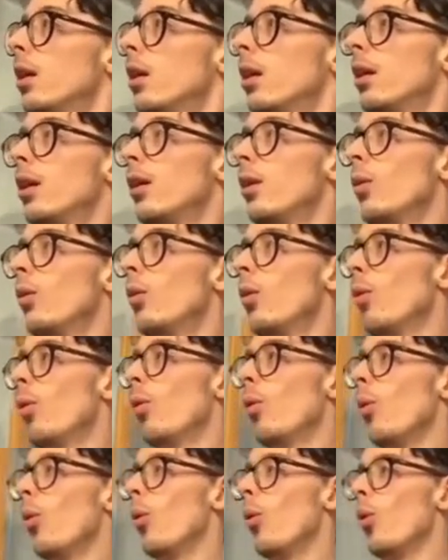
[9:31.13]

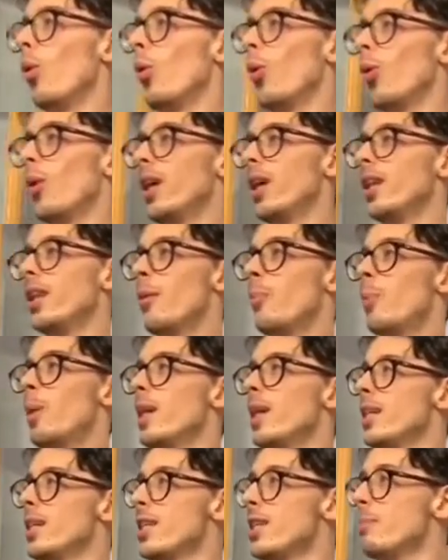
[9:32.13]
No! In the
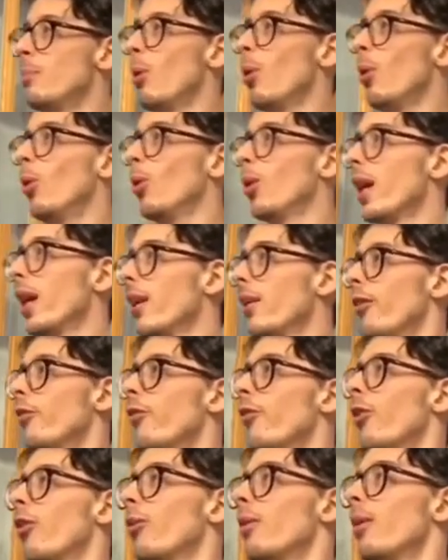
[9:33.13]
peachy ball, can I
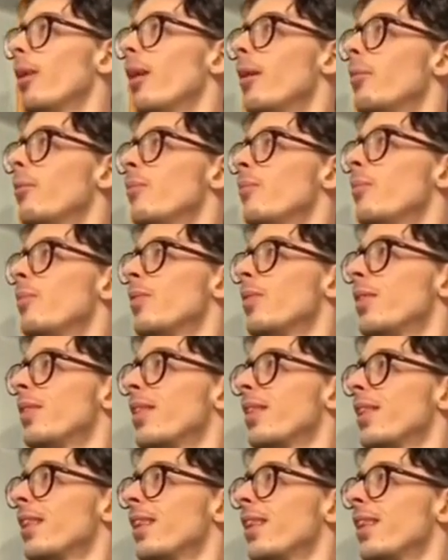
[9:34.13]
follow? No!